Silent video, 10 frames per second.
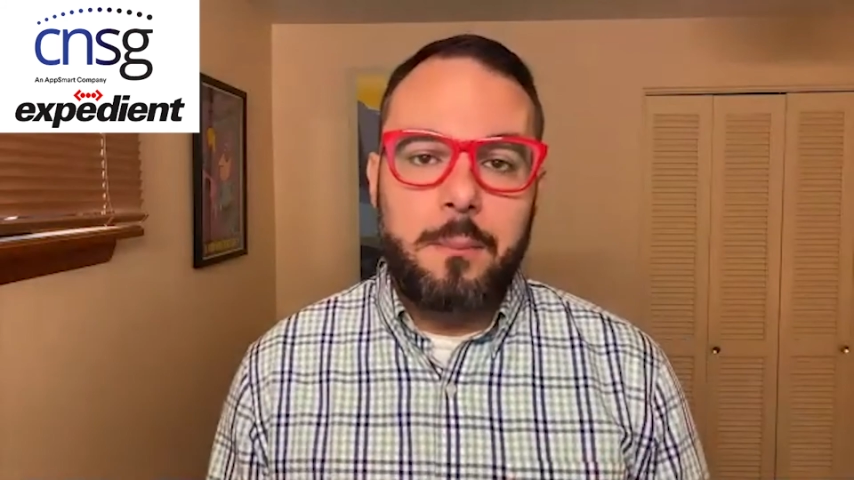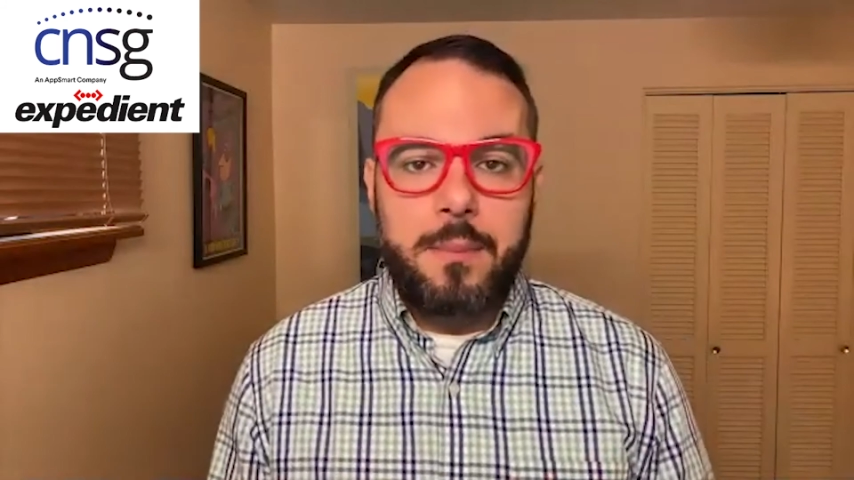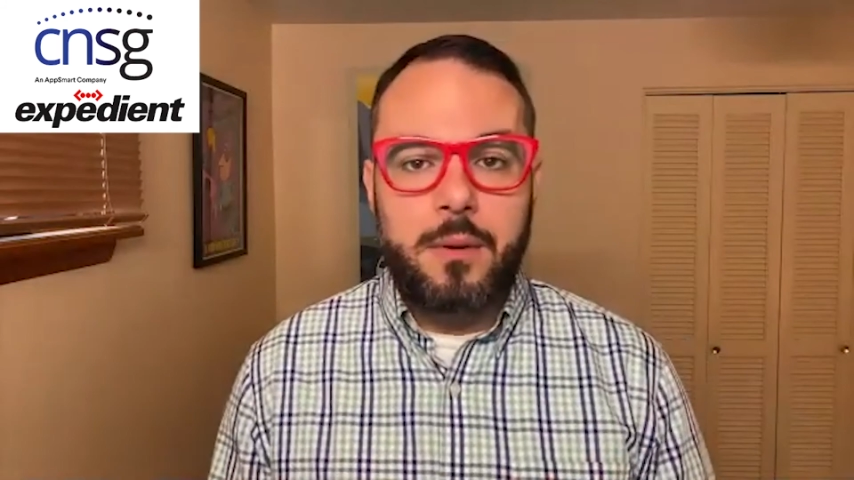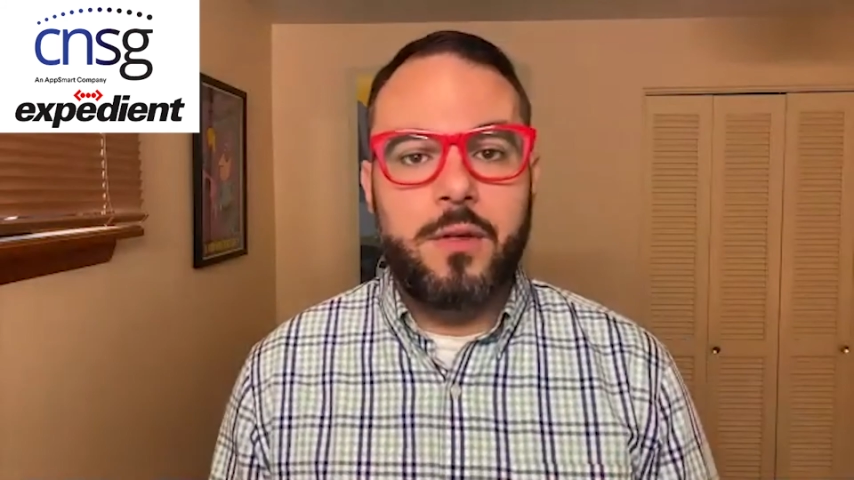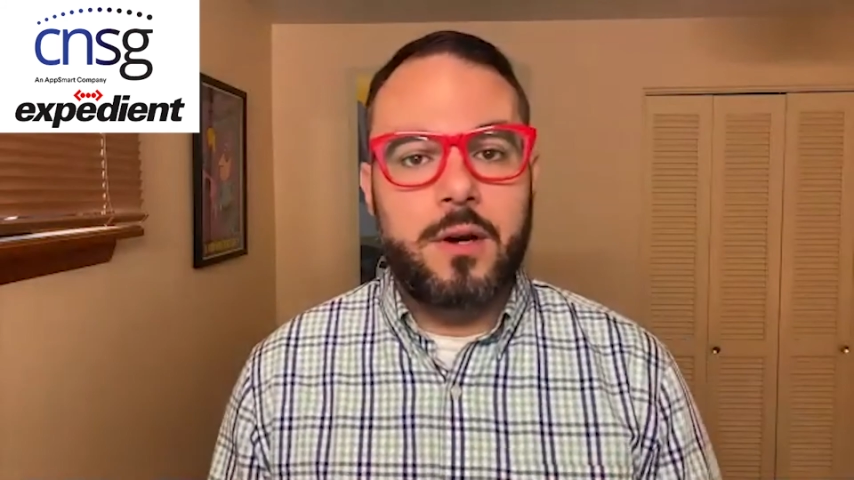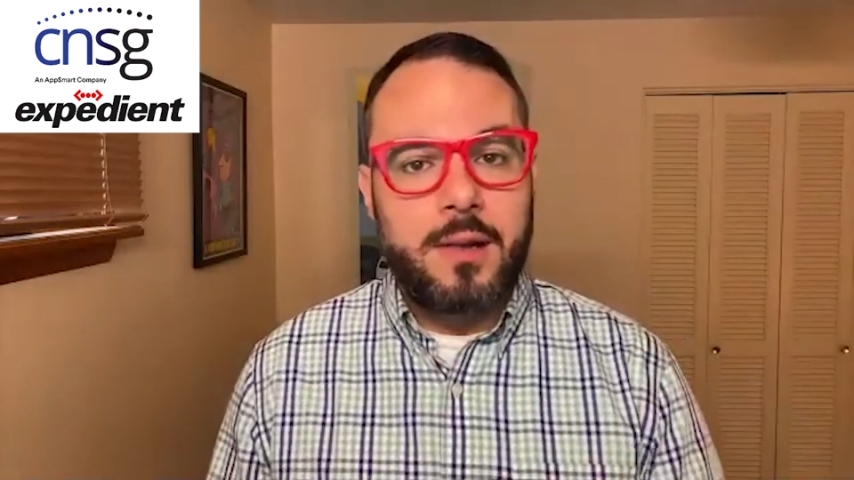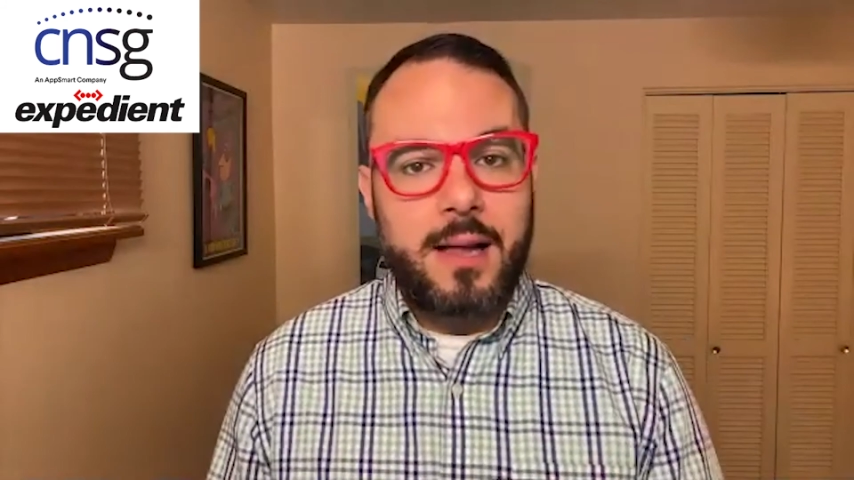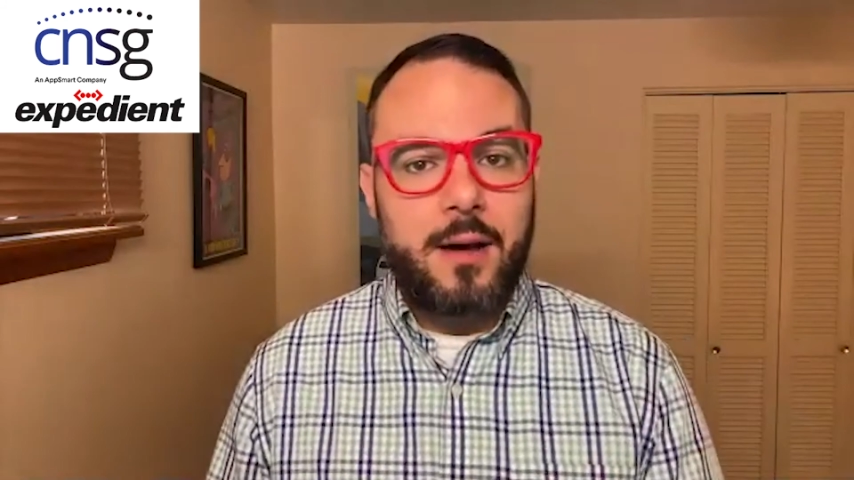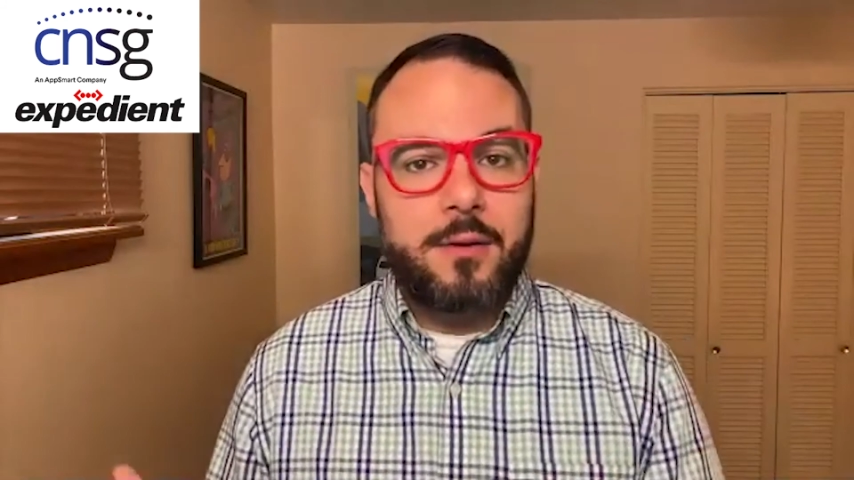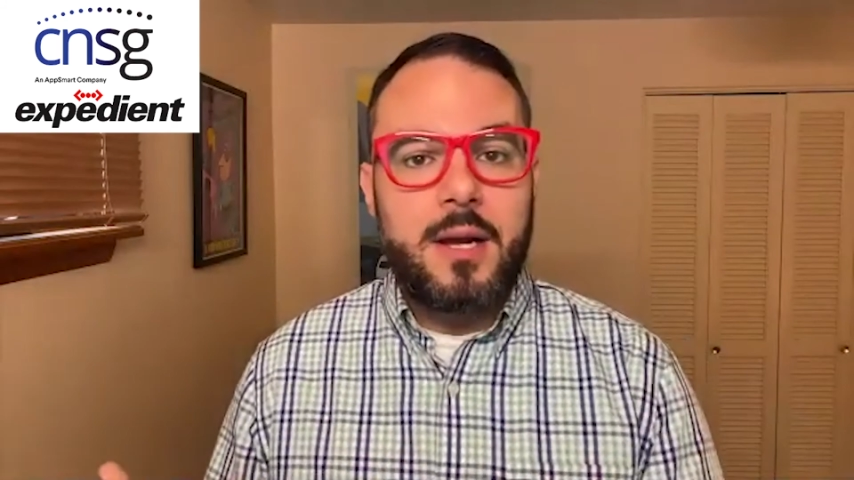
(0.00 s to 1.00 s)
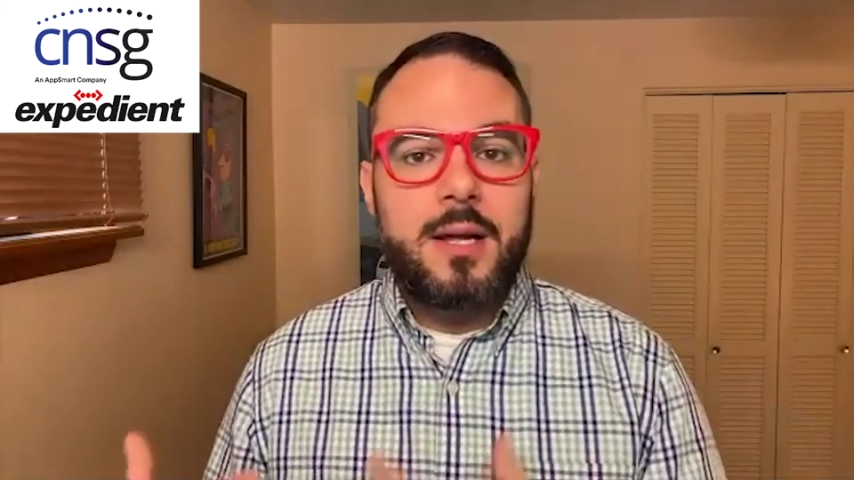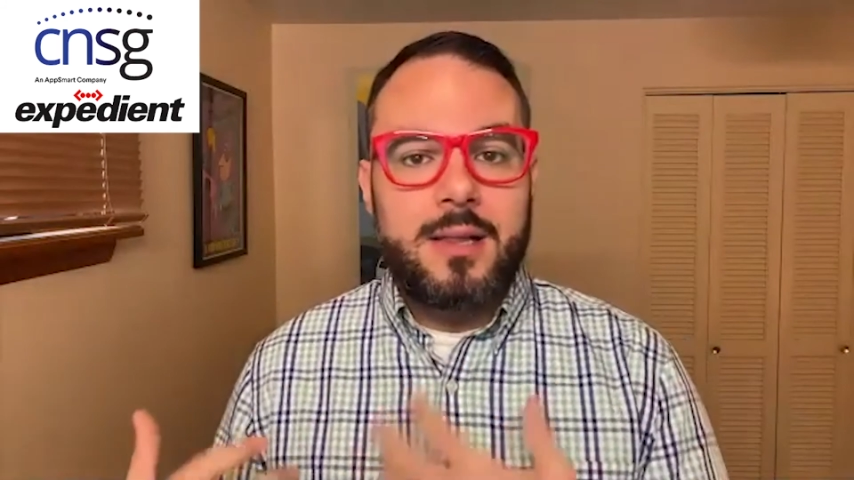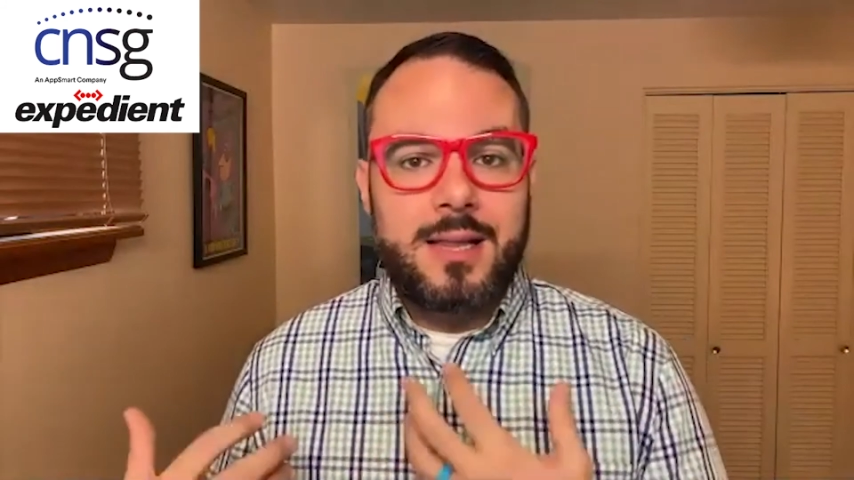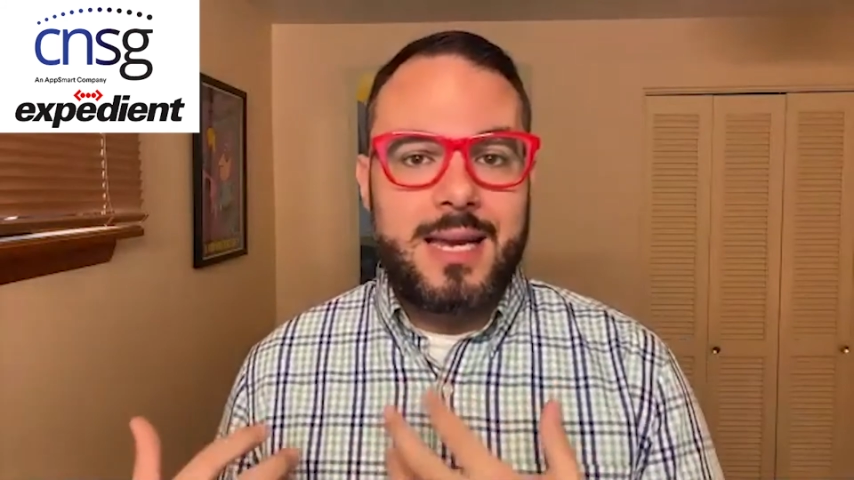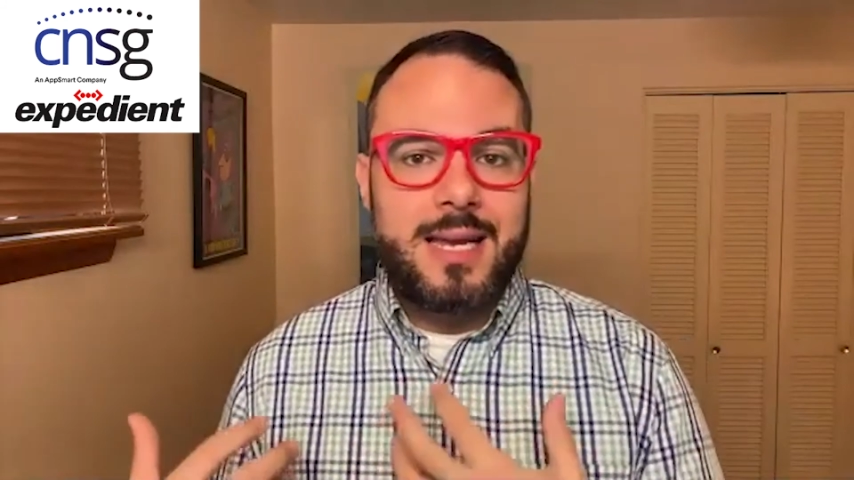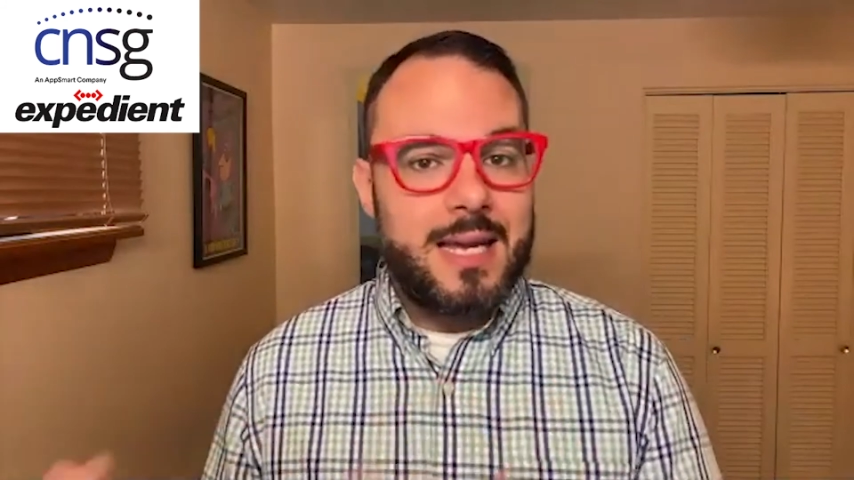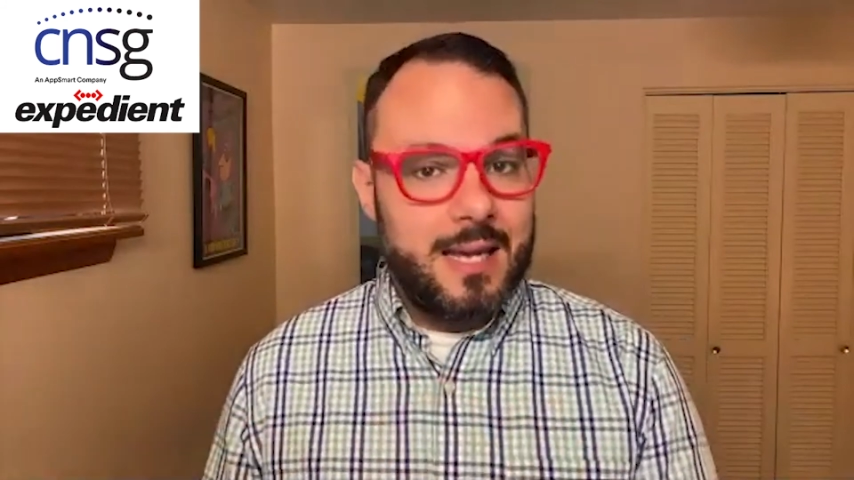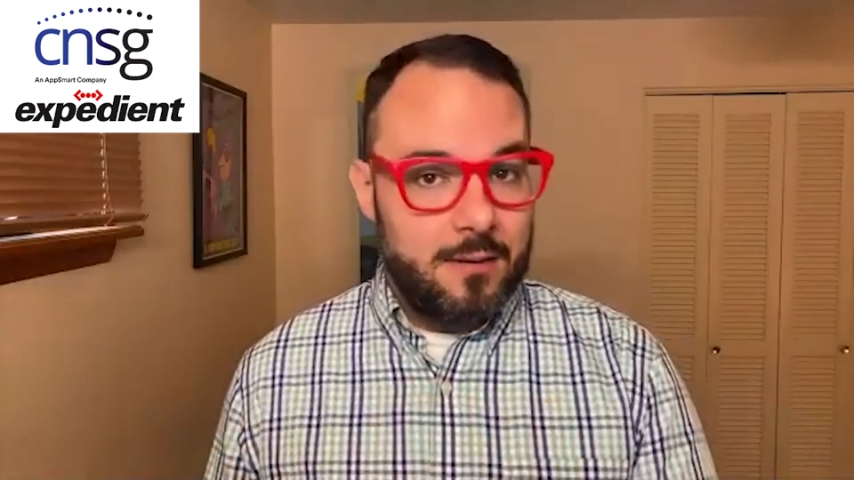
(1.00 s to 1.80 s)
build the cloud that they need.